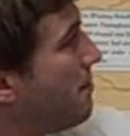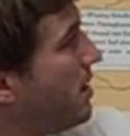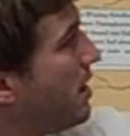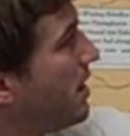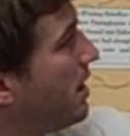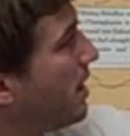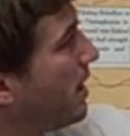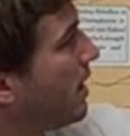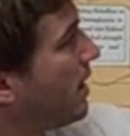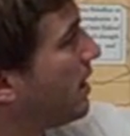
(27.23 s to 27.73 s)

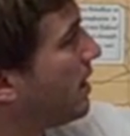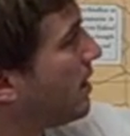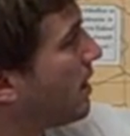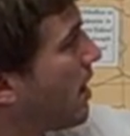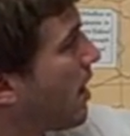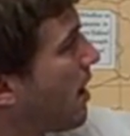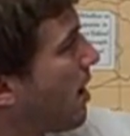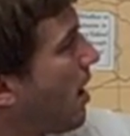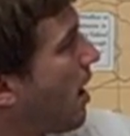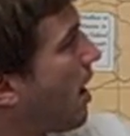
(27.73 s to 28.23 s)
meeting
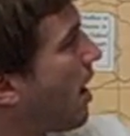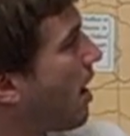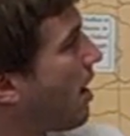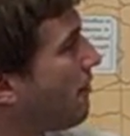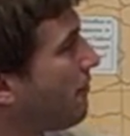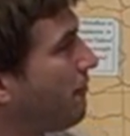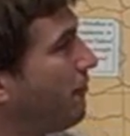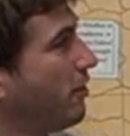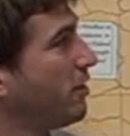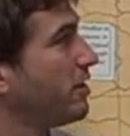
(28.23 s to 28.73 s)
in
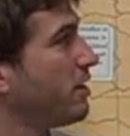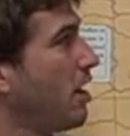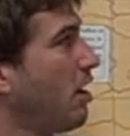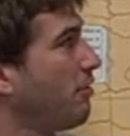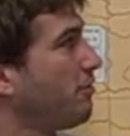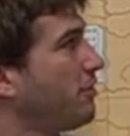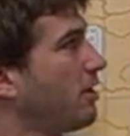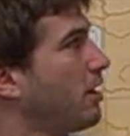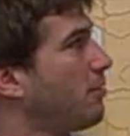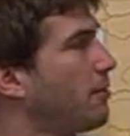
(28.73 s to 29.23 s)

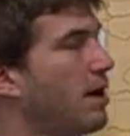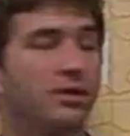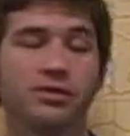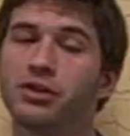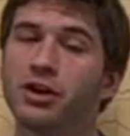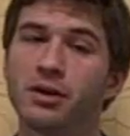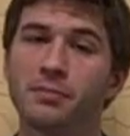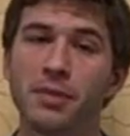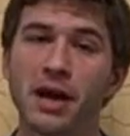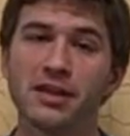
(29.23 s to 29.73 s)
Philadelphia,
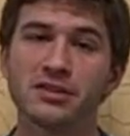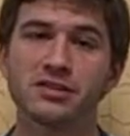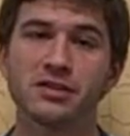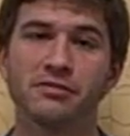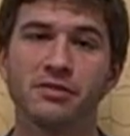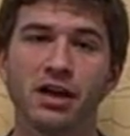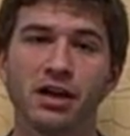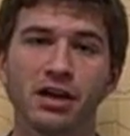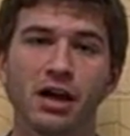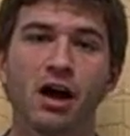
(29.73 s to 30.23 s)
right there in
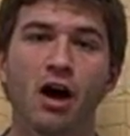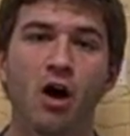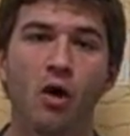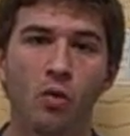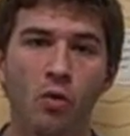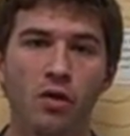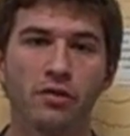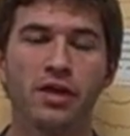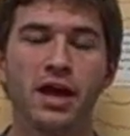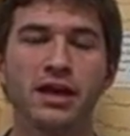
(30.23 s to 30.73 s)
Pennsylvania,
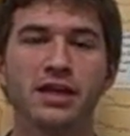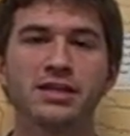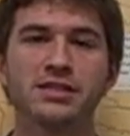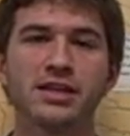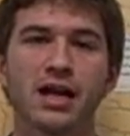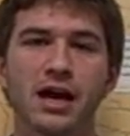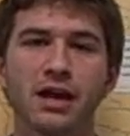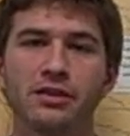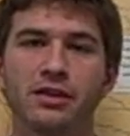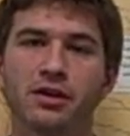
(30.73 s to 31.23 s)
where they
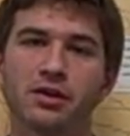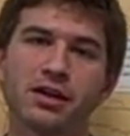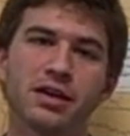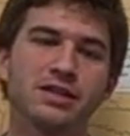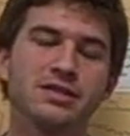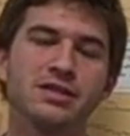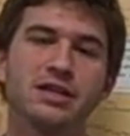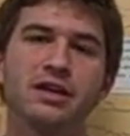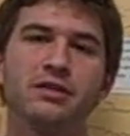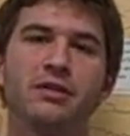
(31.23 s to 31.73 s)
decided they were going
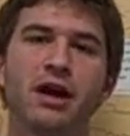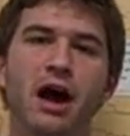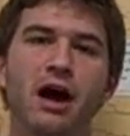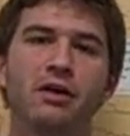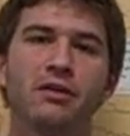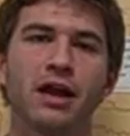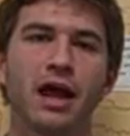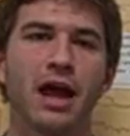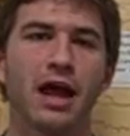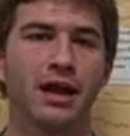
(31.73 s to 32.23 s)
to sit
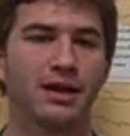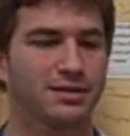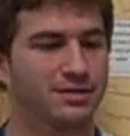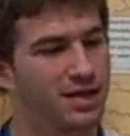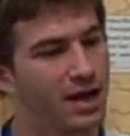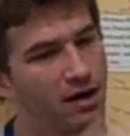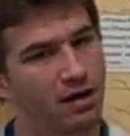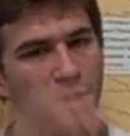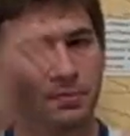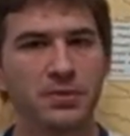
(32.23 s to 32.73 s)
around and
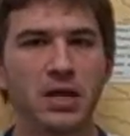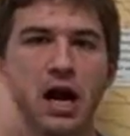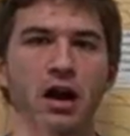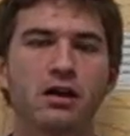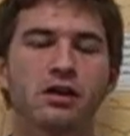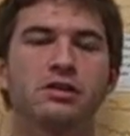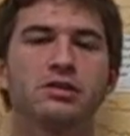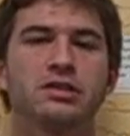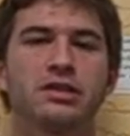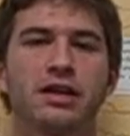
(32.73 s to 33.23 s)
tear up the
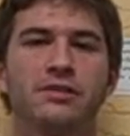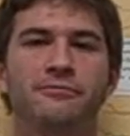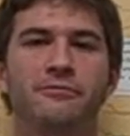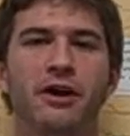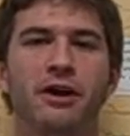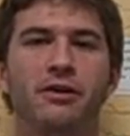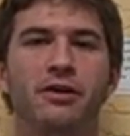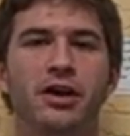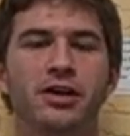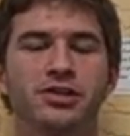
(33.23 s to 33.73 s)
Articles of
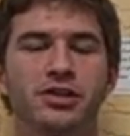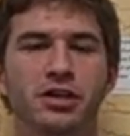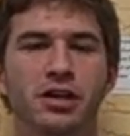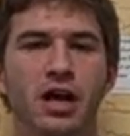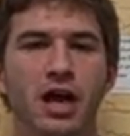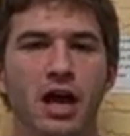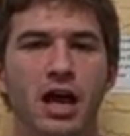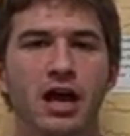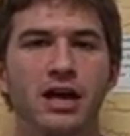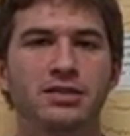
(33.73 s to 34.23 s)

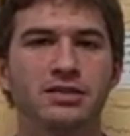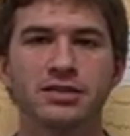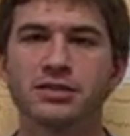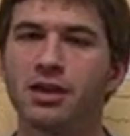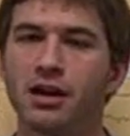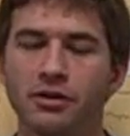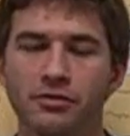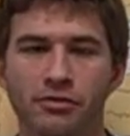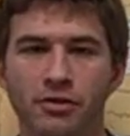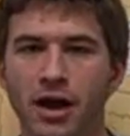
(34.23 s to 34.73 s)
Confederation and
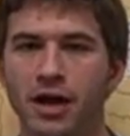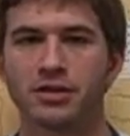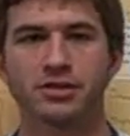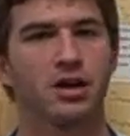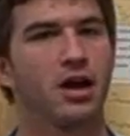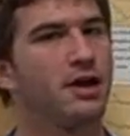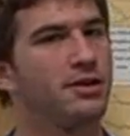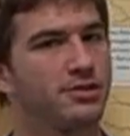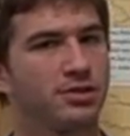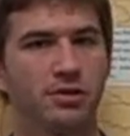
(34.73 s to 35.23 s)
start fresh.
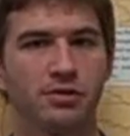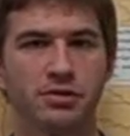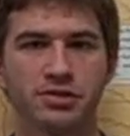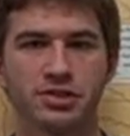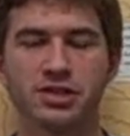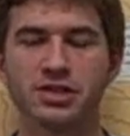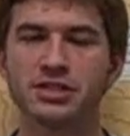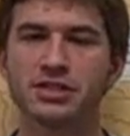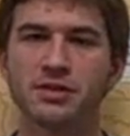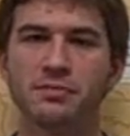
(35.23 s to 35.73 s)
So it
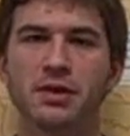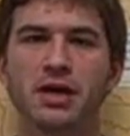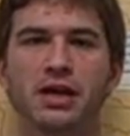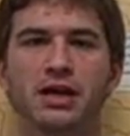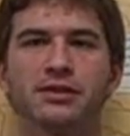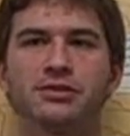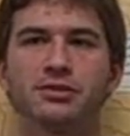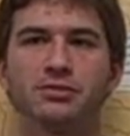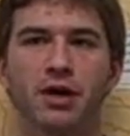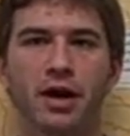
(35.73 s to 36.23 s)
was just the
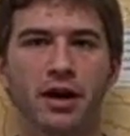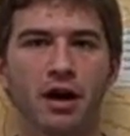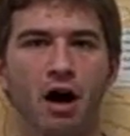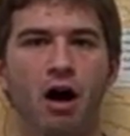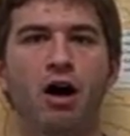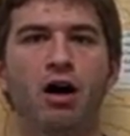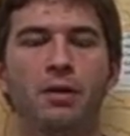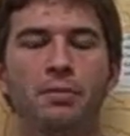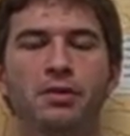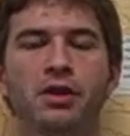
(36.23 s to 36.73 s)
meeting to write
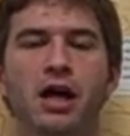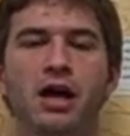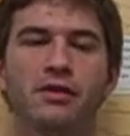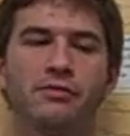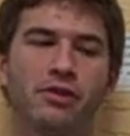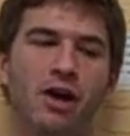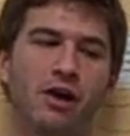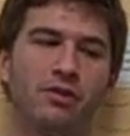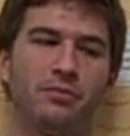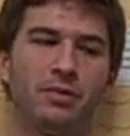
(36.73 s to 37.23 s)
our plan
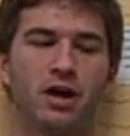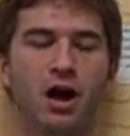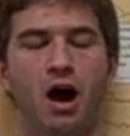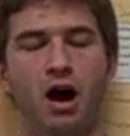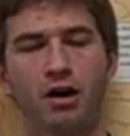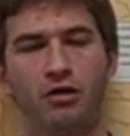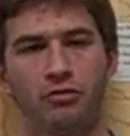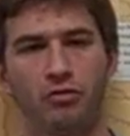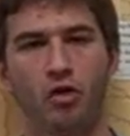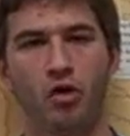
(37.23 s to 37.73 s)
of government,
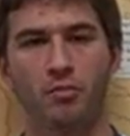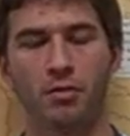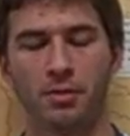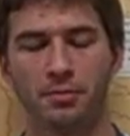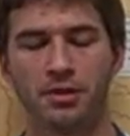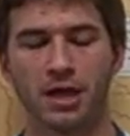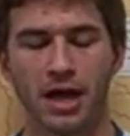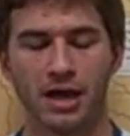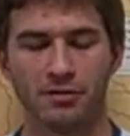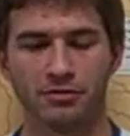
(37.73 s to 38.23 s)
our
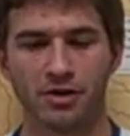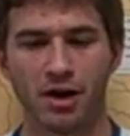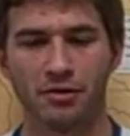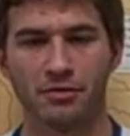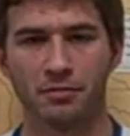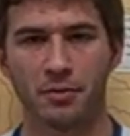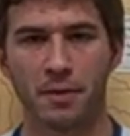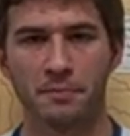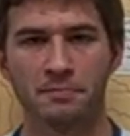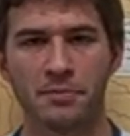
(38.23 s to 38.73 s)
formal plan of
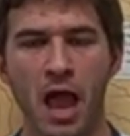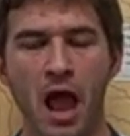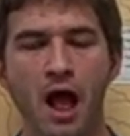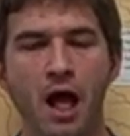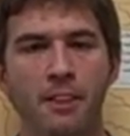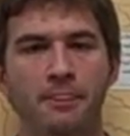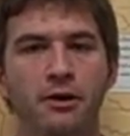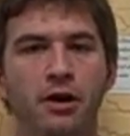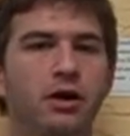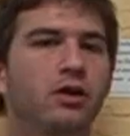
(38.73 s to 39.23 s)
government.
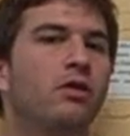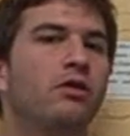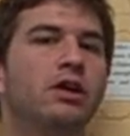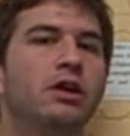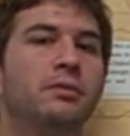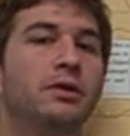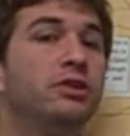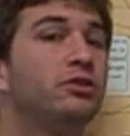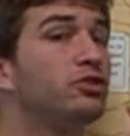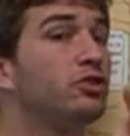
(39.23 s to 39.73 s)
There are going
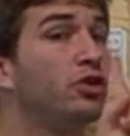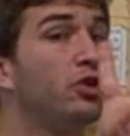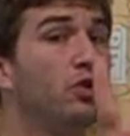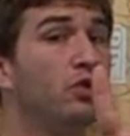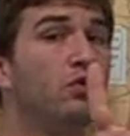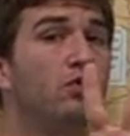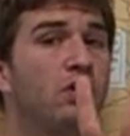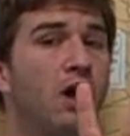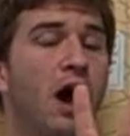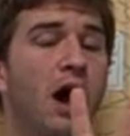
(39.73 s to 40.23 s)
to be
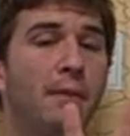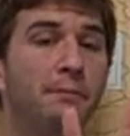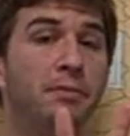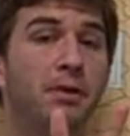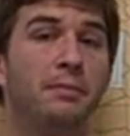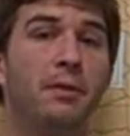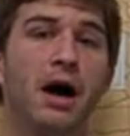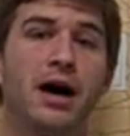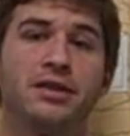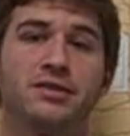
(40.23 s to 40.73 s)
two
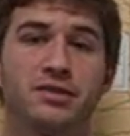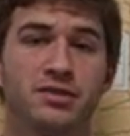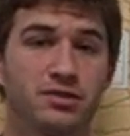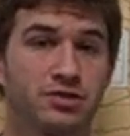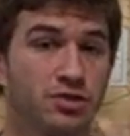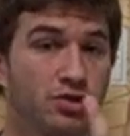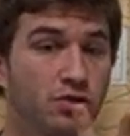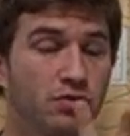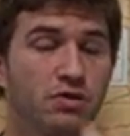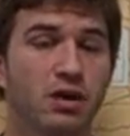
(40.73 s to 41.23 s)

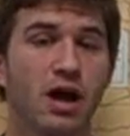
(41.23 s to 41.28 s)
compromises